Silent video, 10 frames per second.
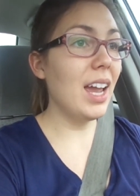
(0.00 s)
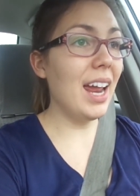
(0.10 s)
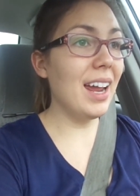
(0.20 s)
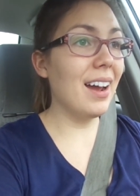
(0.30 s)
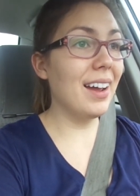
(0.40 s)

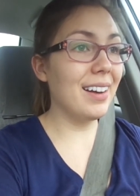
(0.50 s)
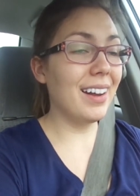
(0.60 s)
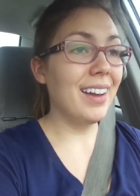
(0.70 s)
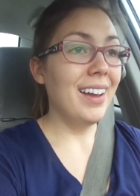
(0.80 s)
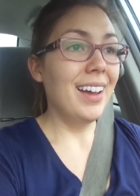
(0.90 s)
And
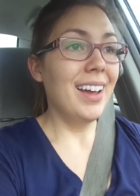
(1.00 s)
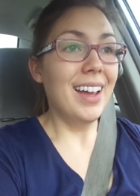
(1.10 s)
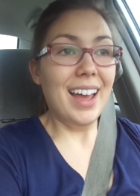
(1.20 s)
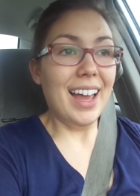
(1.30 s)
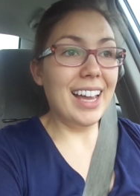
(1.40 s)

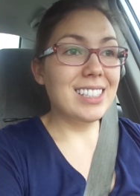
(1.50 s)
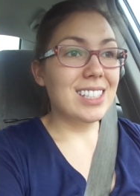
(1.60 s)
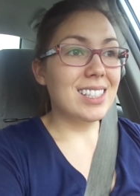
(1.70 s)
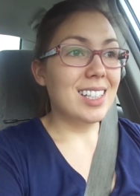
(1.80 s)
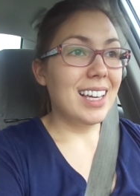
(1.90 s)

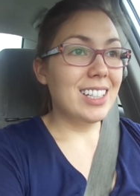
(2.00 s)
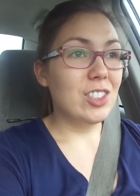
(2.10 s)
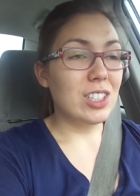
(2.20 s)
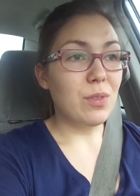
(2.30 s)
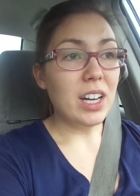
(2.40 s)
it's
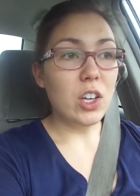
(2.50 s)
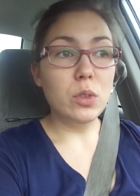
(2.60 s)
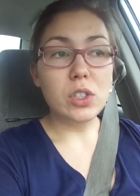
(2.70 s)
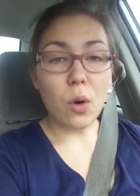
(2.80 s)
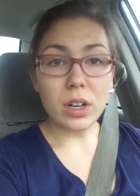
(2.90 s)
it's just funny,
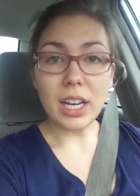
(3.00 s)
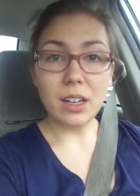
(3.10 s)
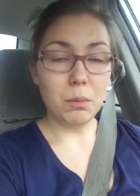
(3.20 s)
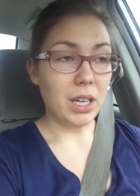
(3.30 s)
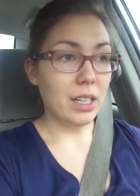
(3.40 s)
you don't
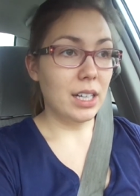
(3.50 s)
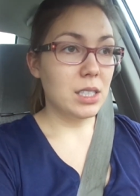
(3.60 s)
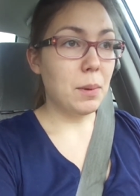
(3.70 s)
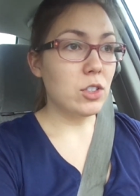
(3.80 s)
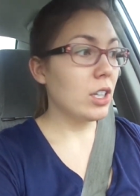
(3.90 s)
need meat,
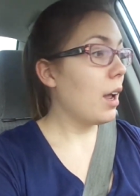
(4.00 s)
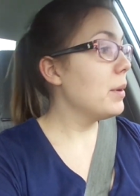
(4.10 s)
especially, I